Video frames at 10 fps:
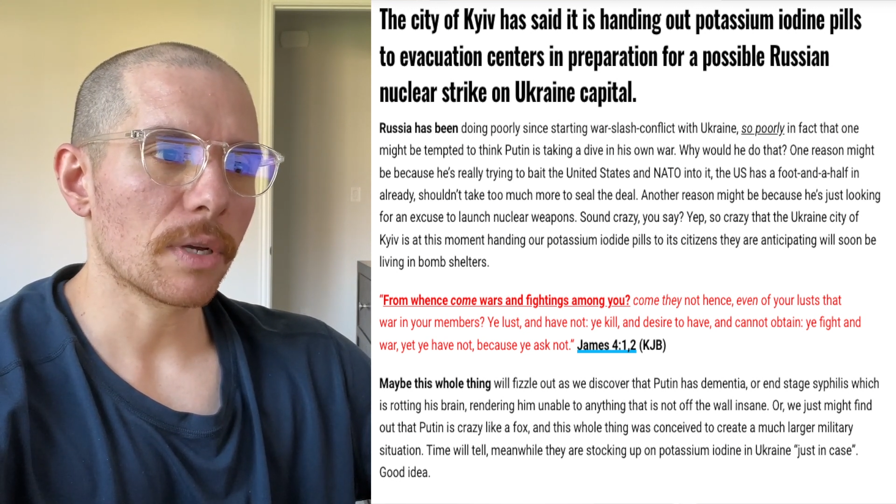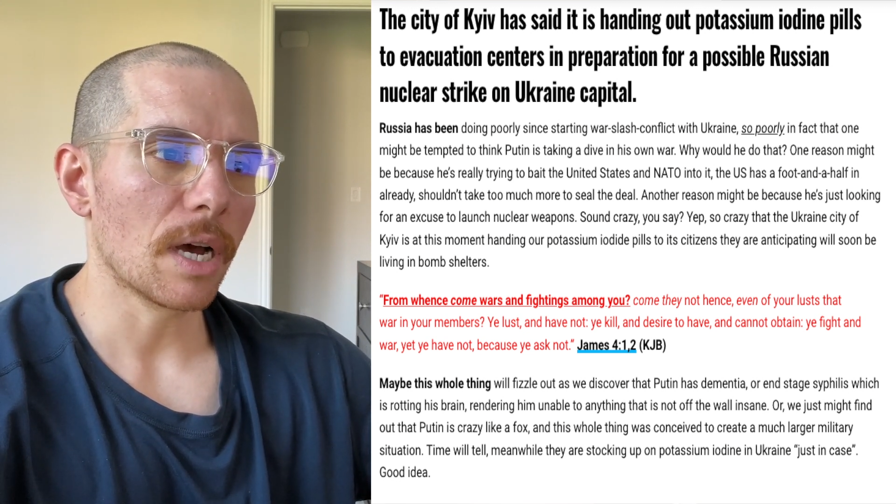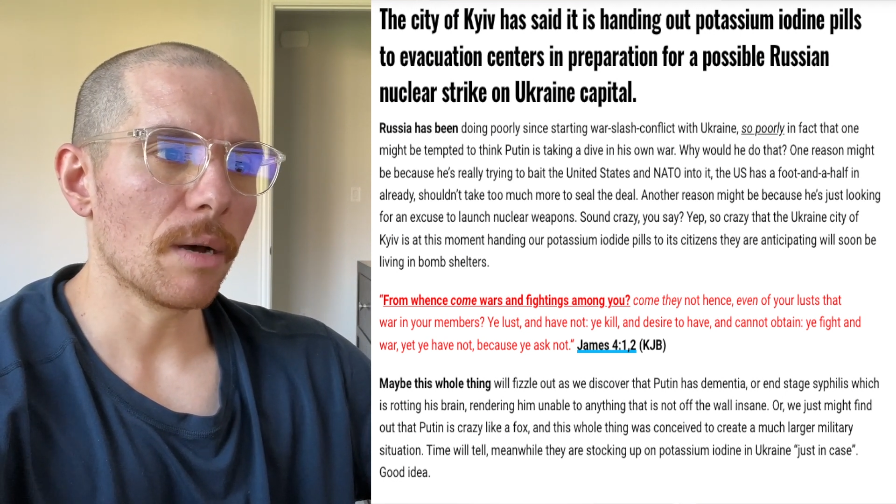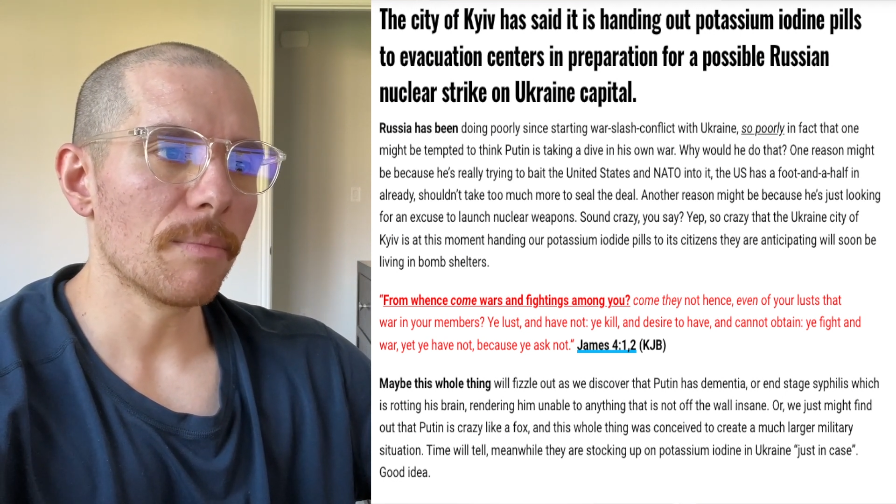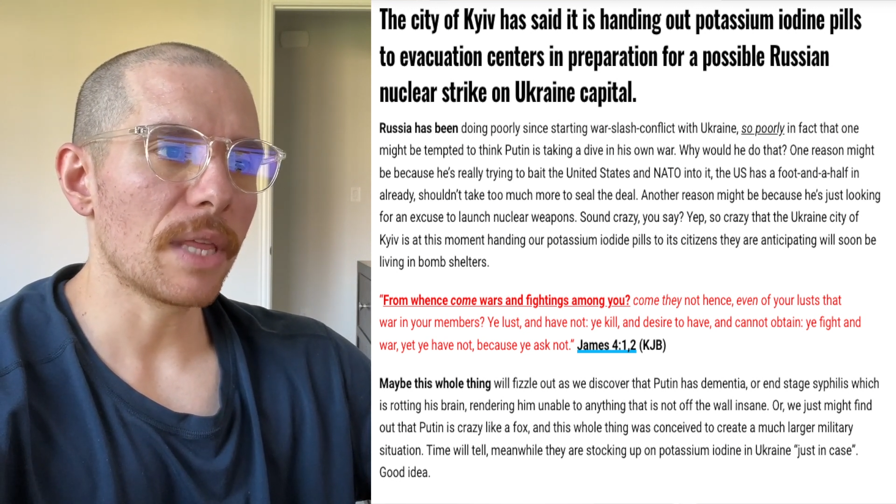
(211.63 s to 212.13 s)

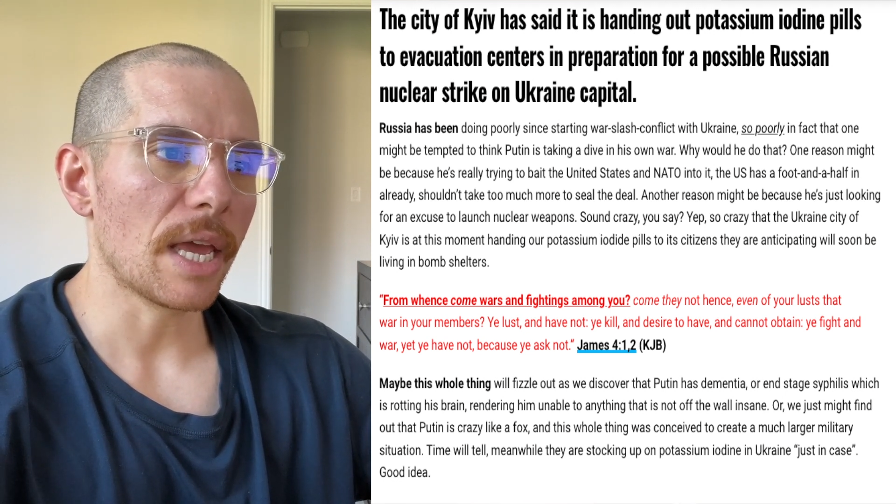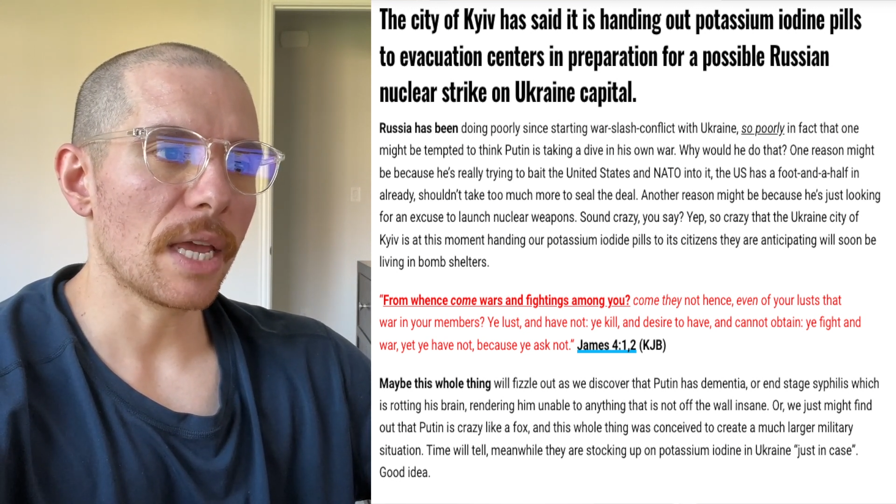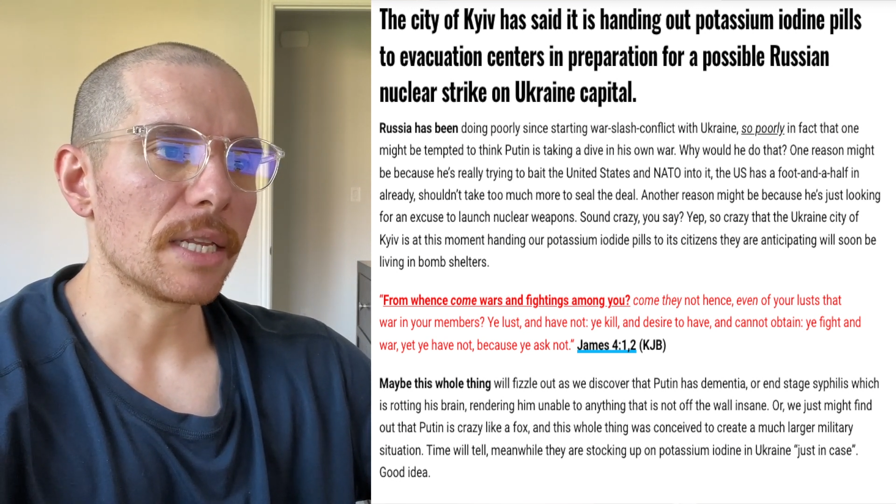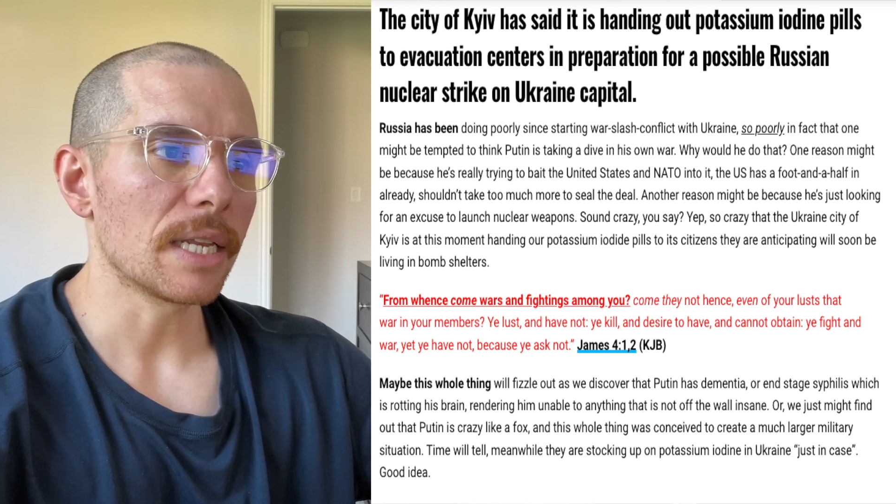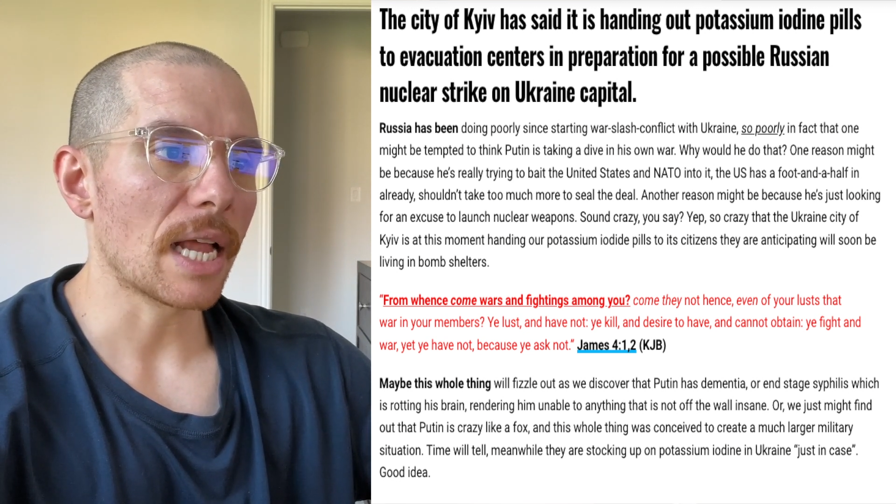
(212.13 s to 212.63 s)
Come
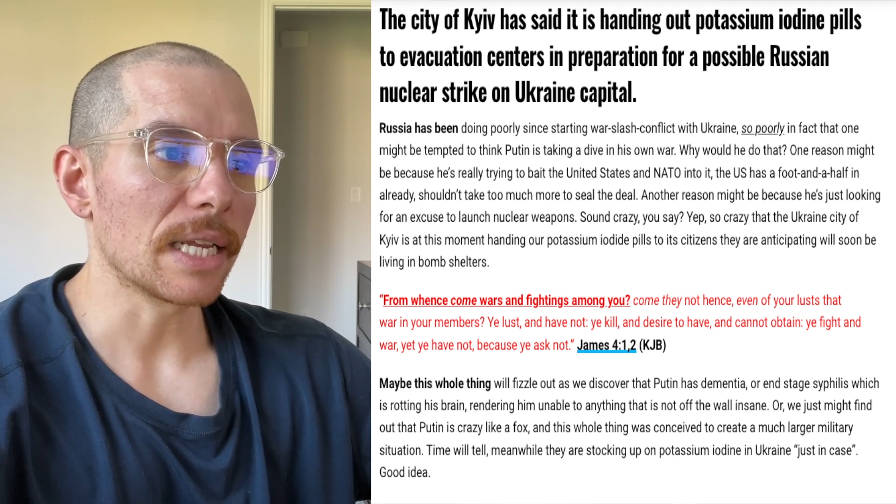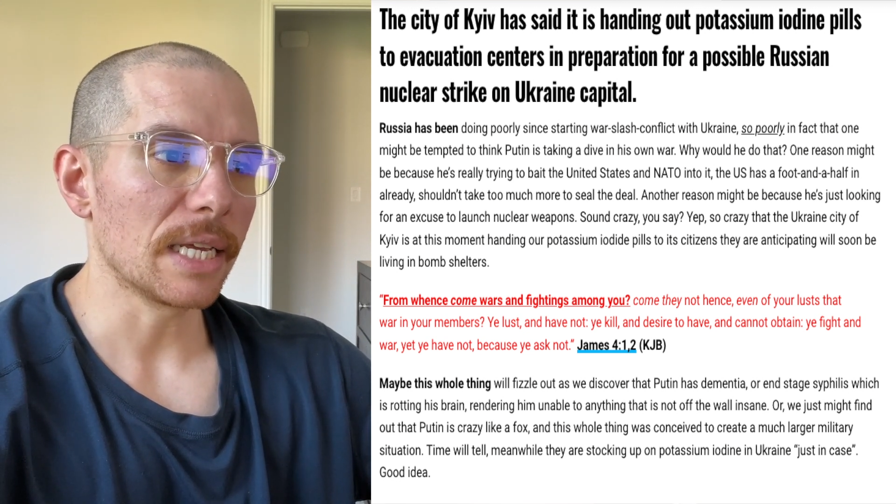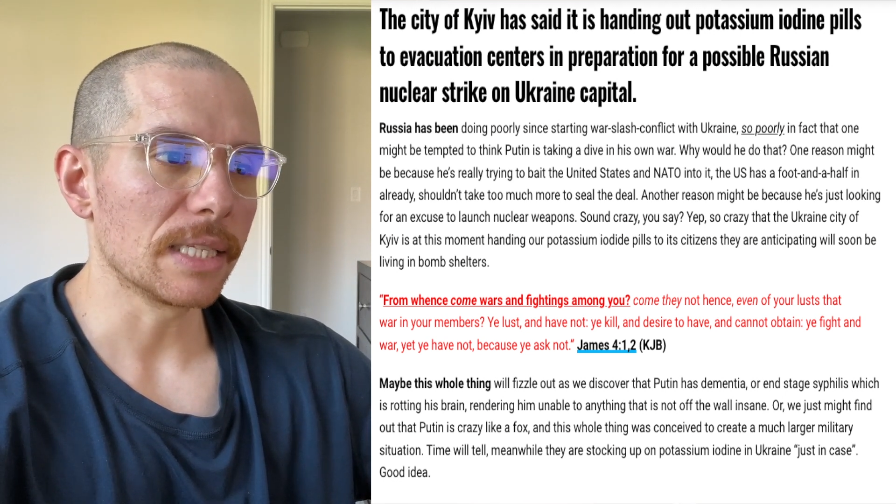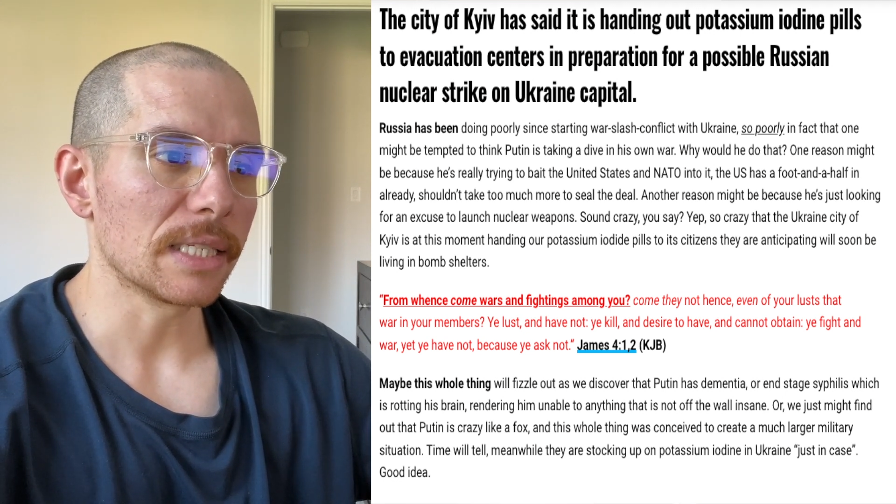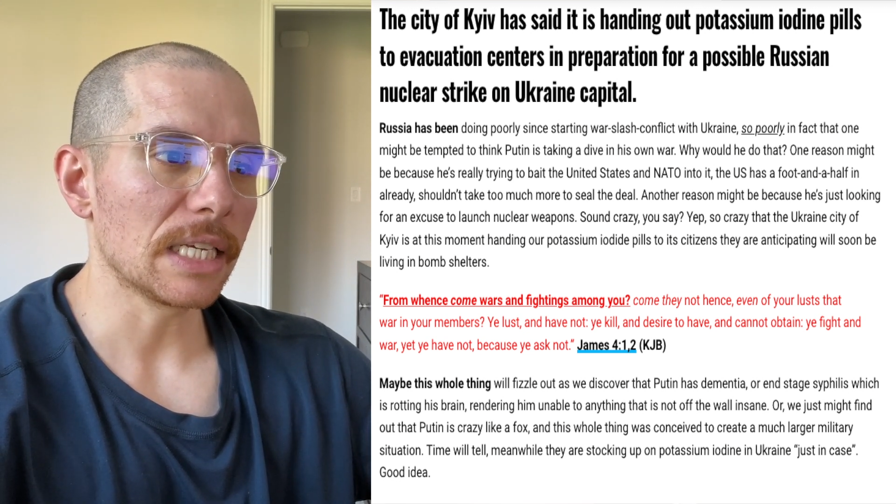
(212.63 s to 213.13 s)
they not hence,